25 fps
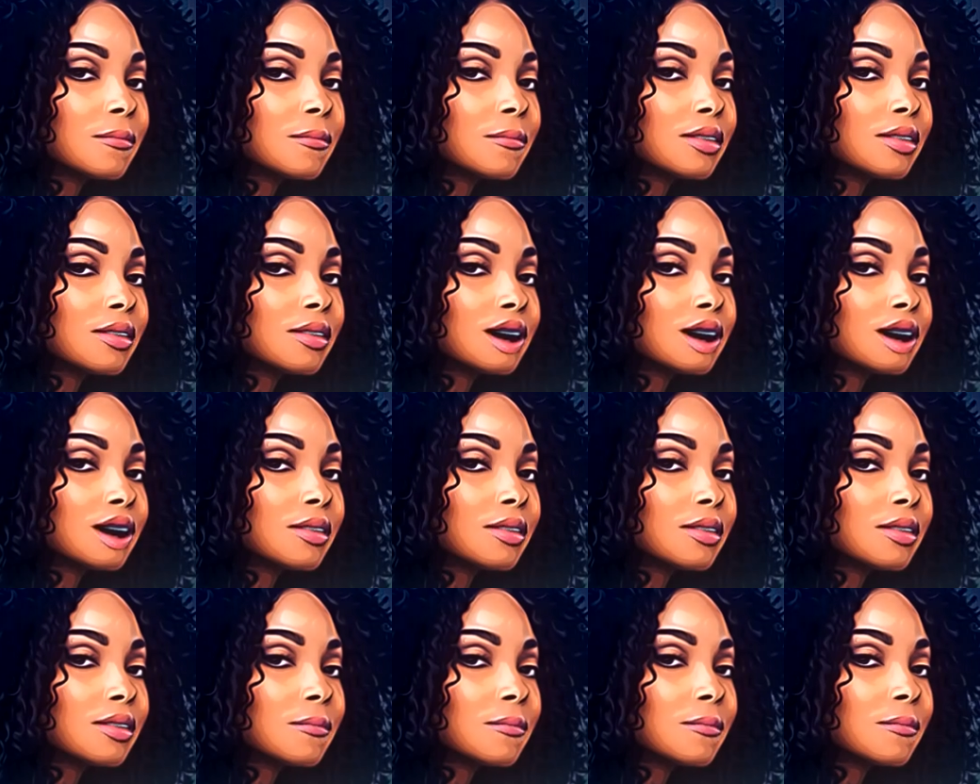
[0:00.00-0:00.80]
And
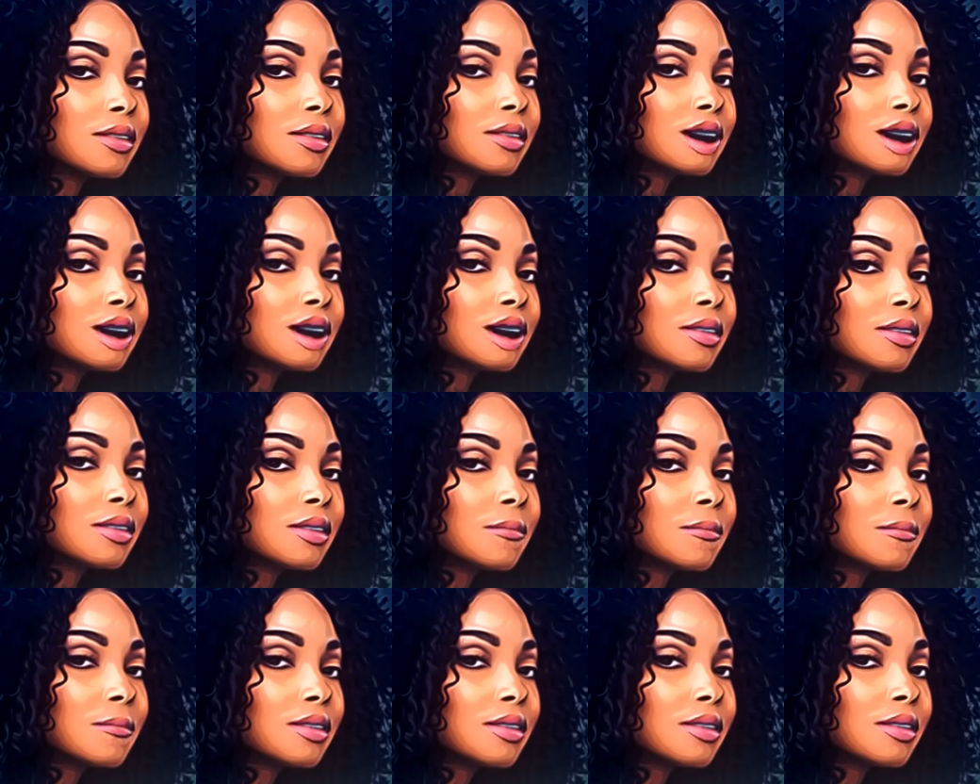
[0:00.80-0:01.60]
Mitch is really
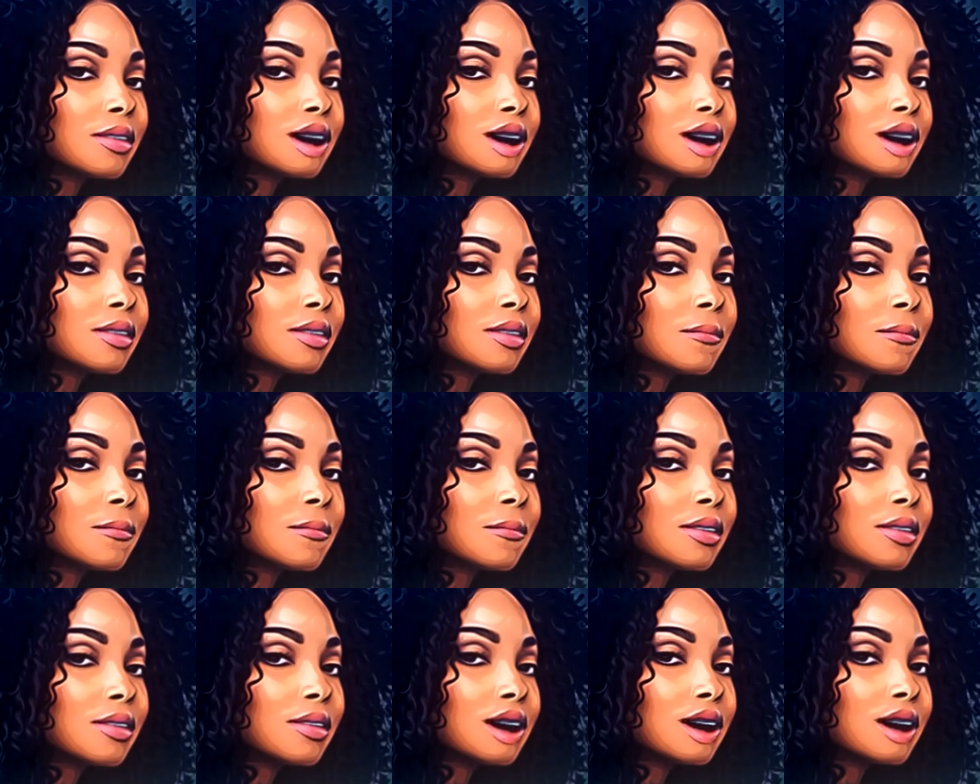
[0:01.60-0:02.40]
warming up to his
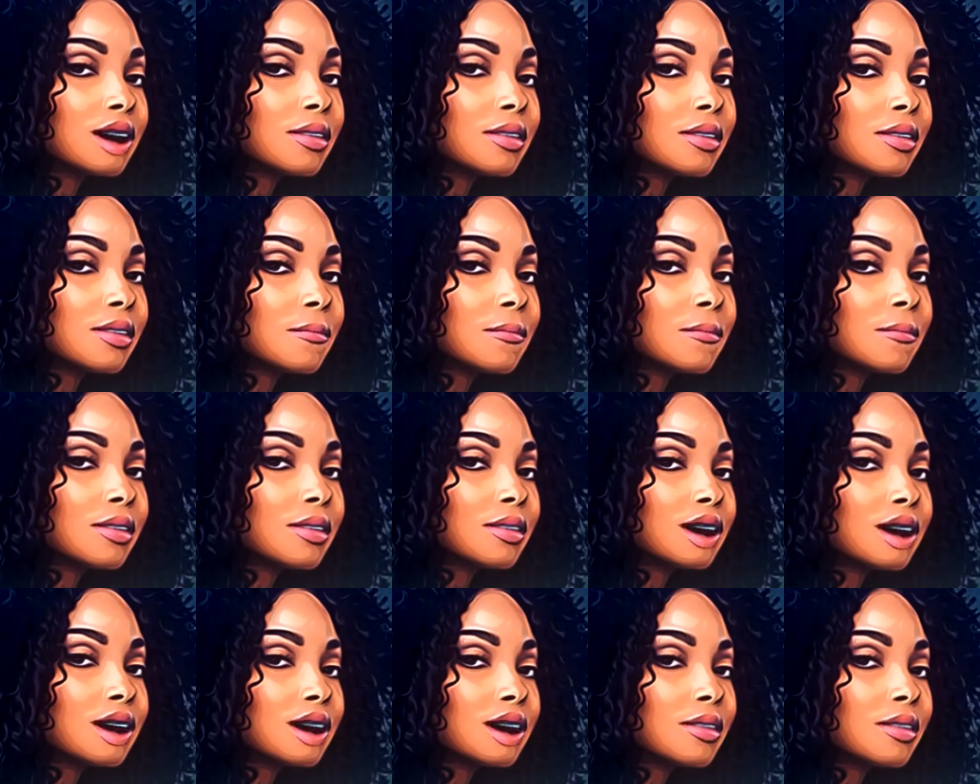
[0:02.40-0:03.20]
marriage.
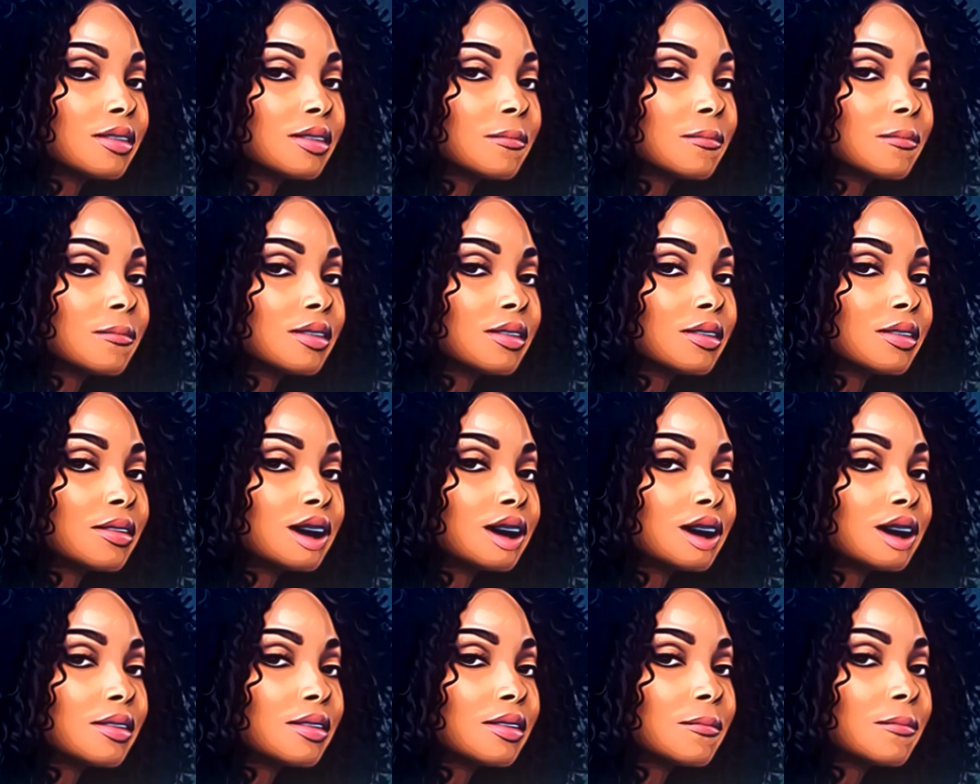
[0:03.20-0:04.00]
Okay.
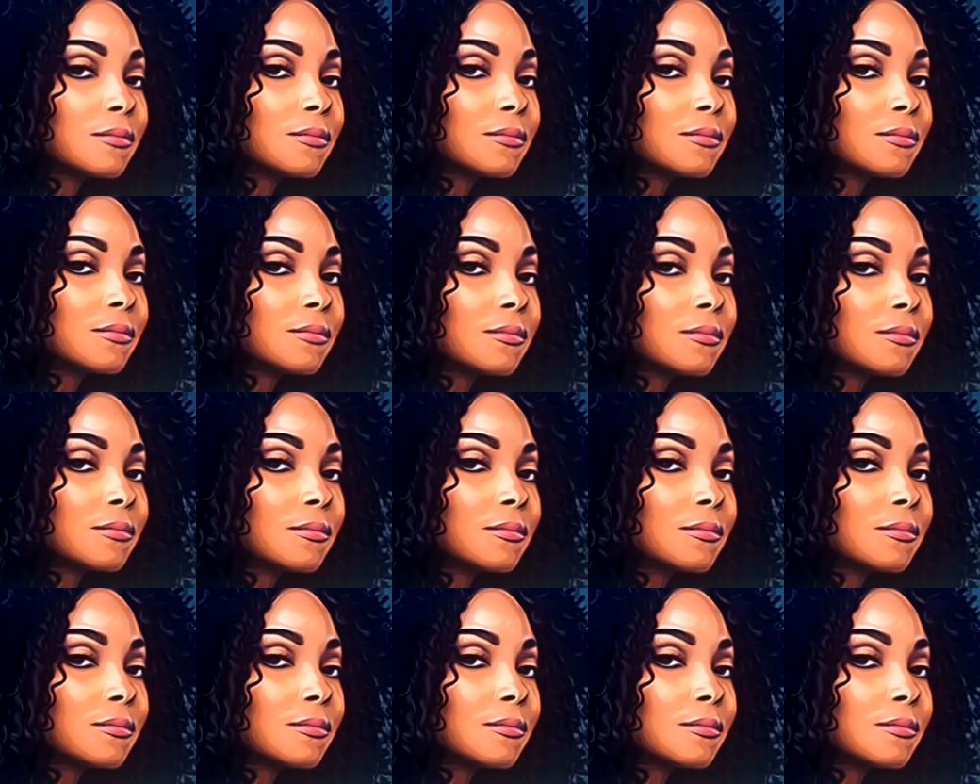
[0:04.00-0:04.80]
Sharing
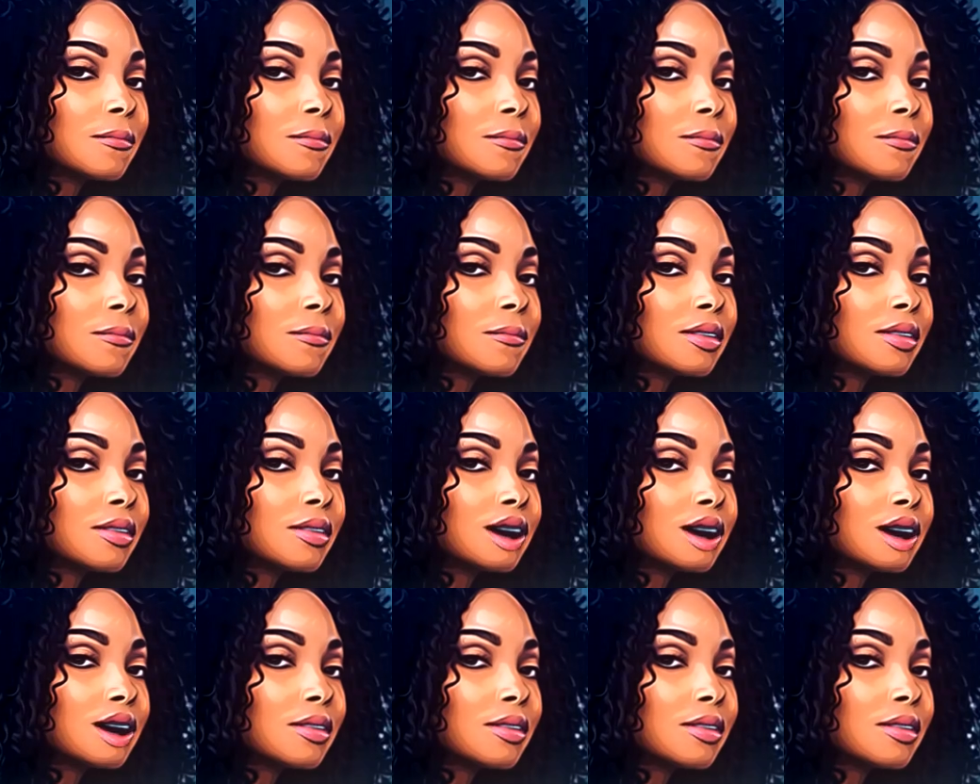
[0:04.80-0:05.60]
that with Kristen
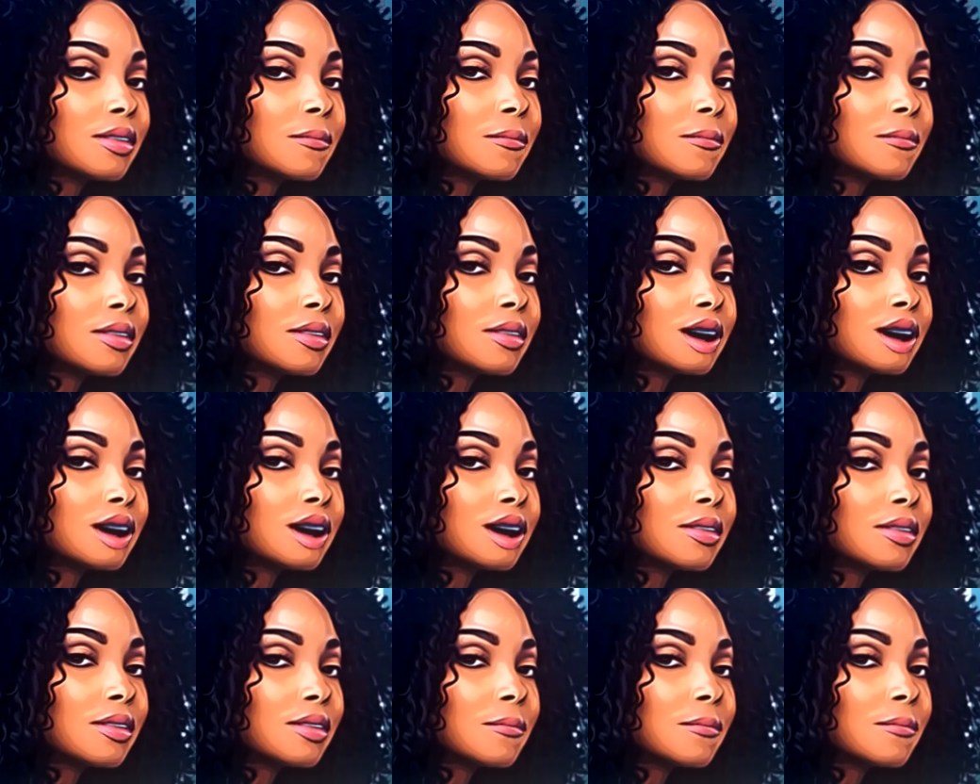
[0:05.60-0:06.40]
was really
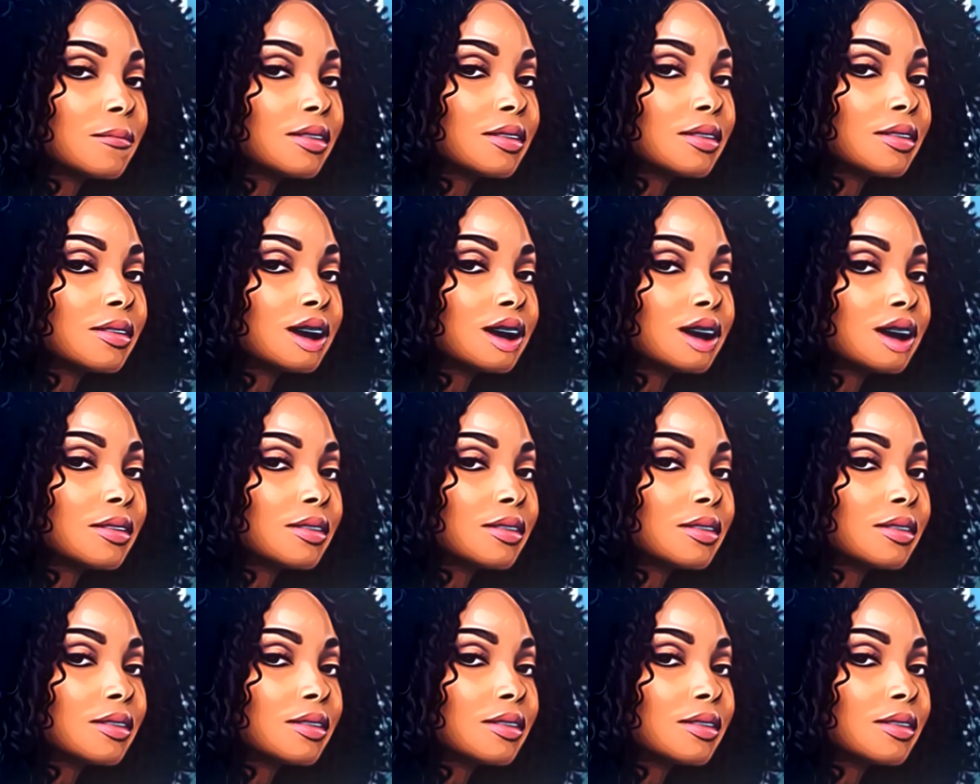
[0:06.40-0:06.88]
major.